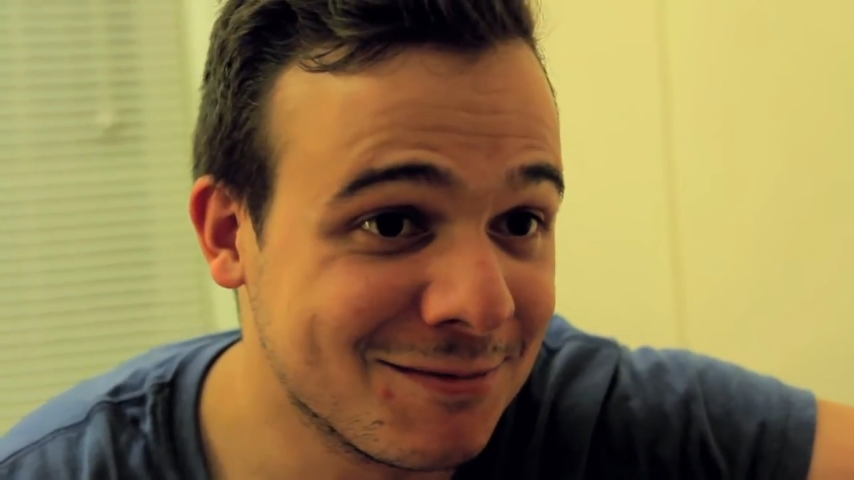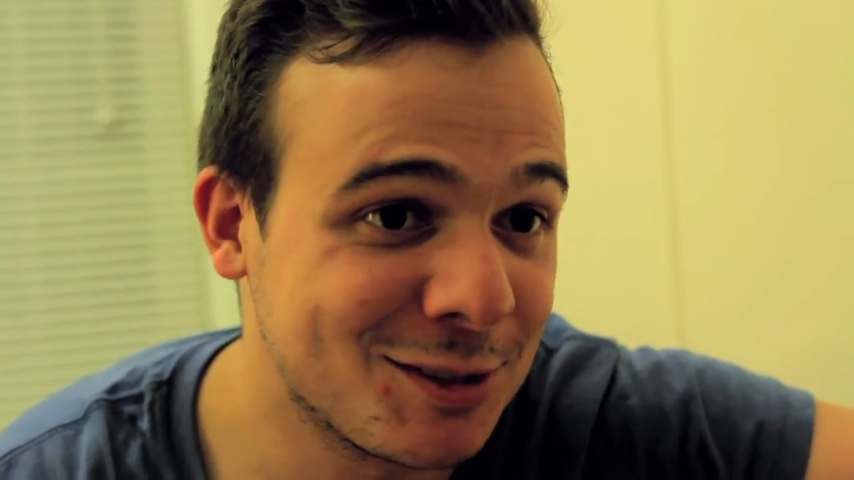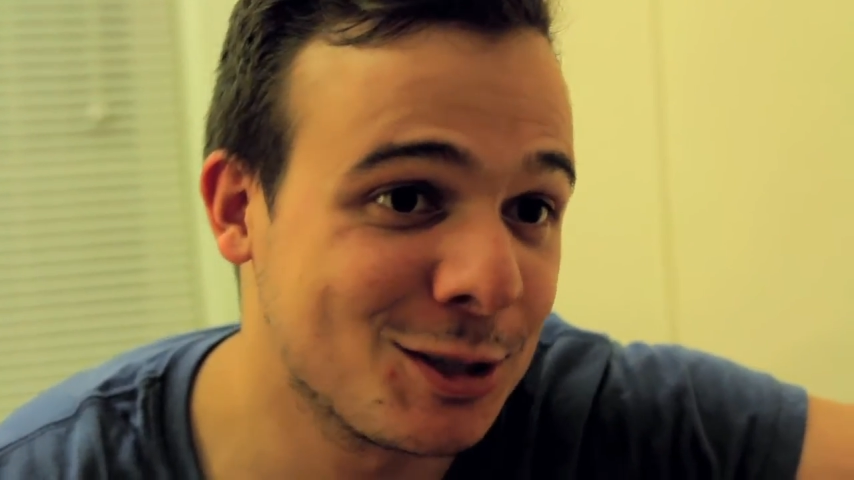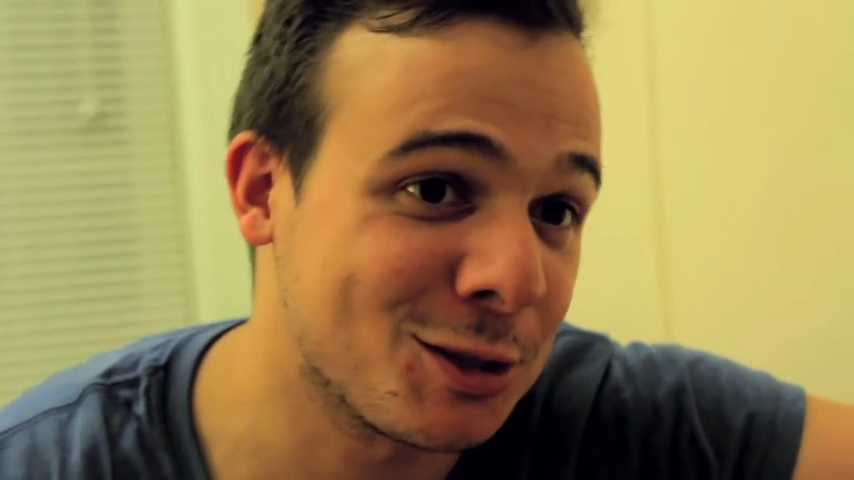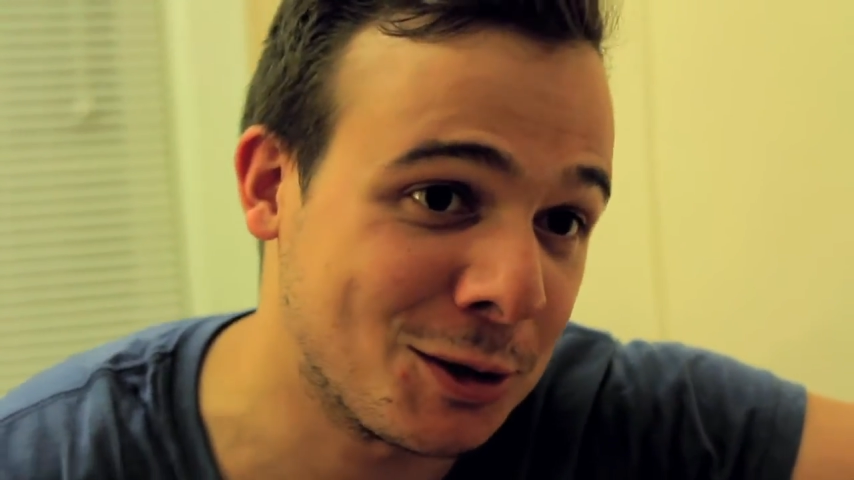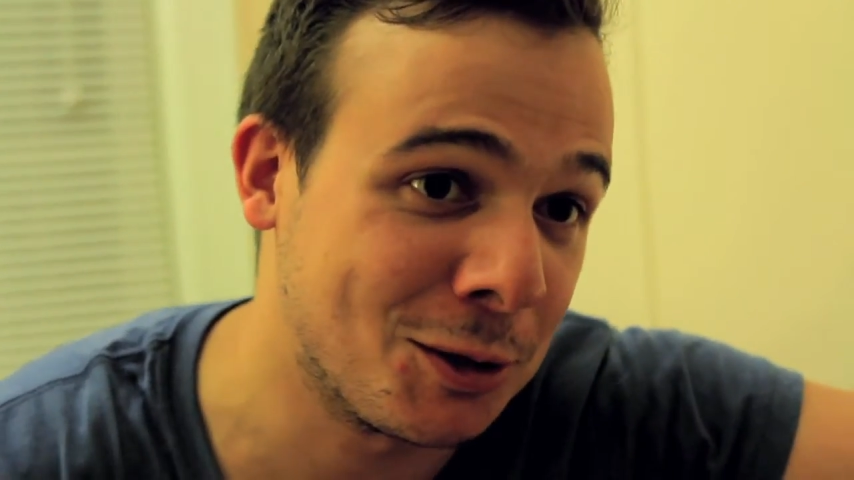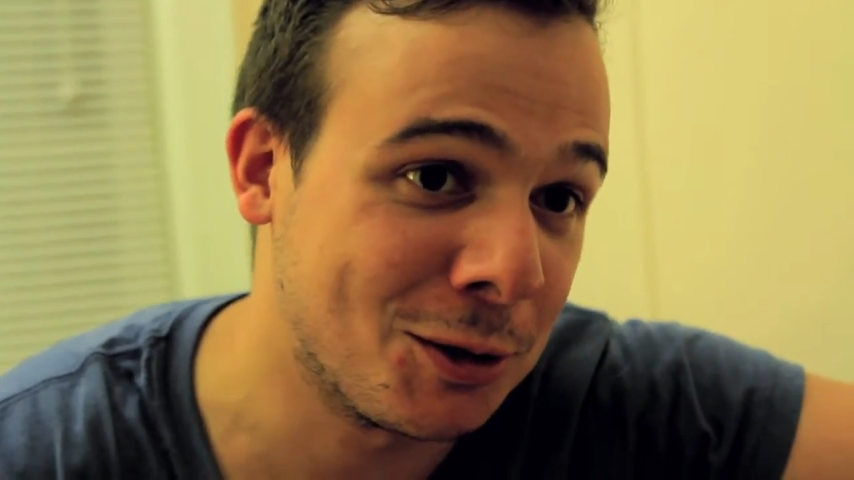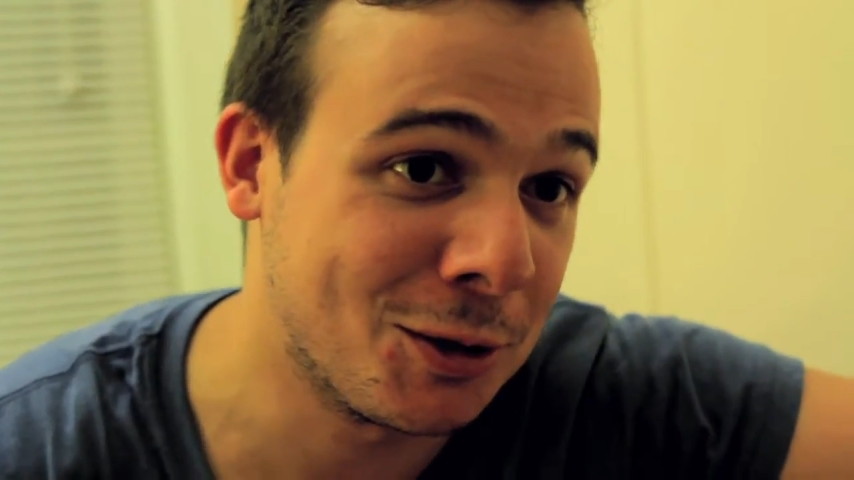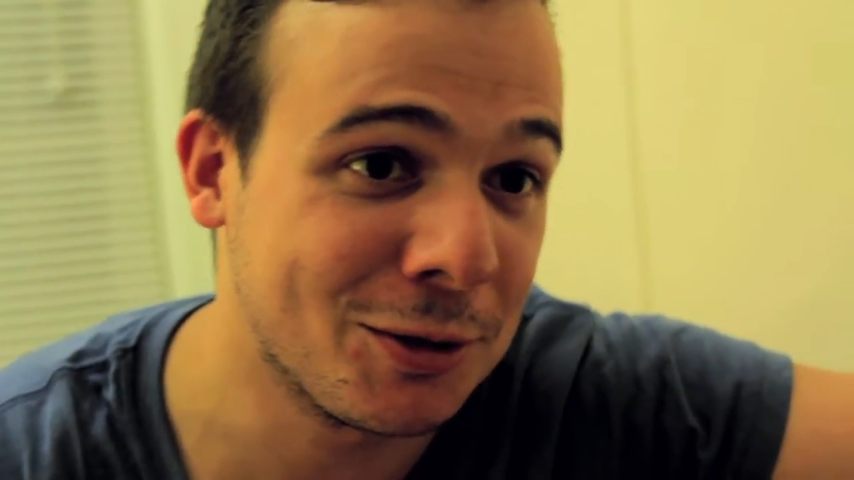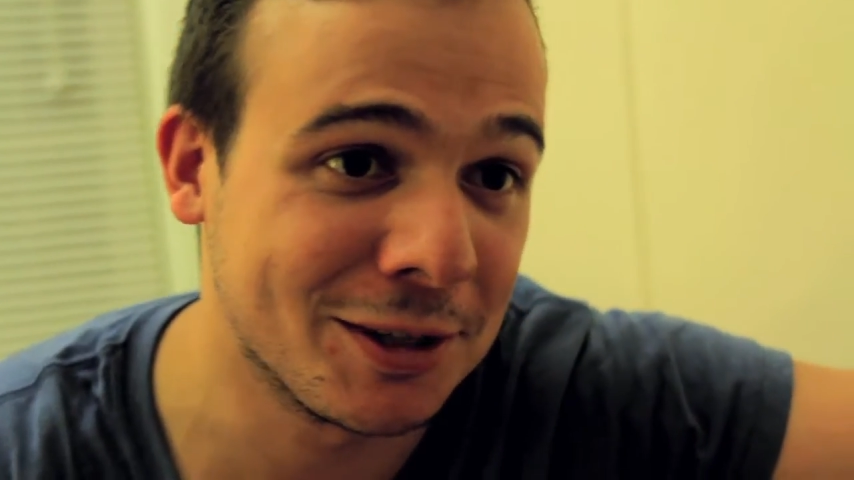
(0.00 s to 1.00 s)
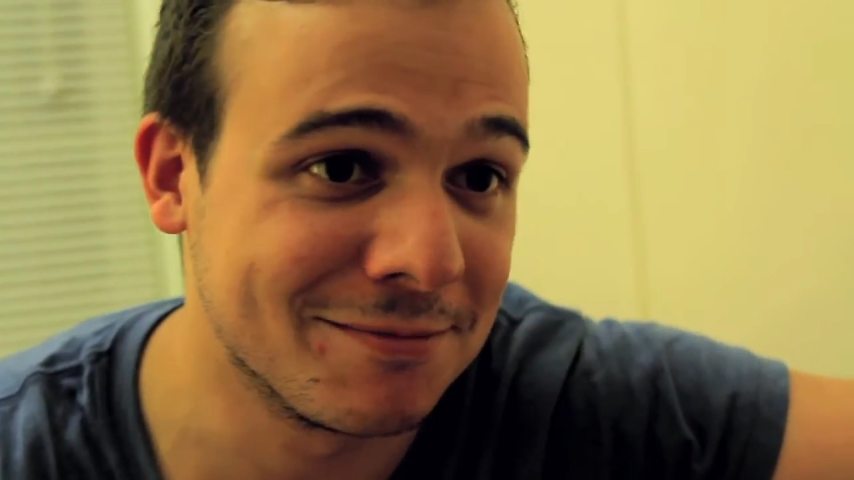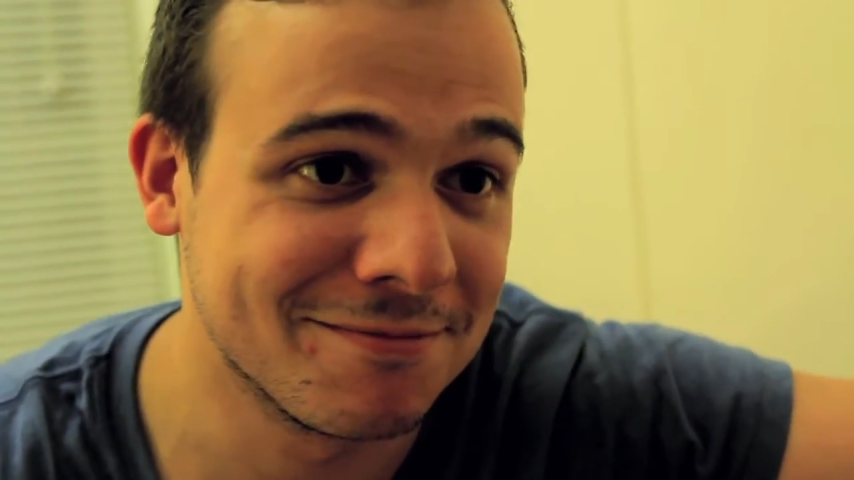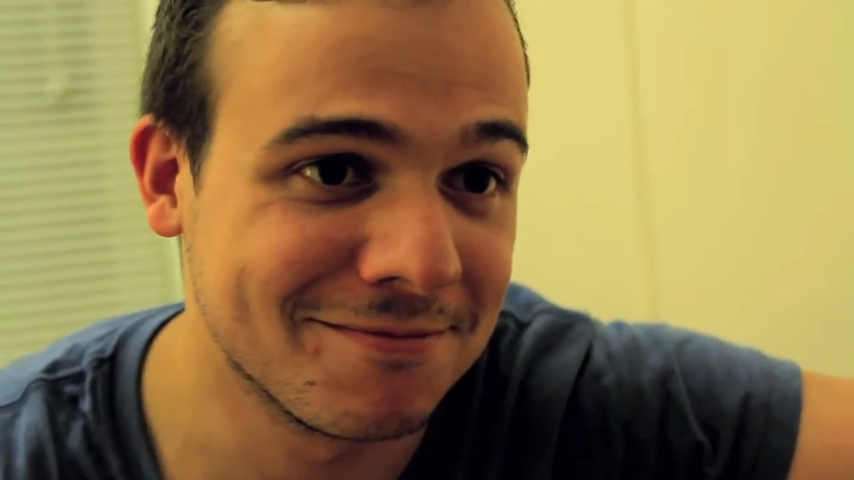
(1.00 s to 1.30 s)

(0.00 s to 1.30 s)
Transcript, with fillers: Just her and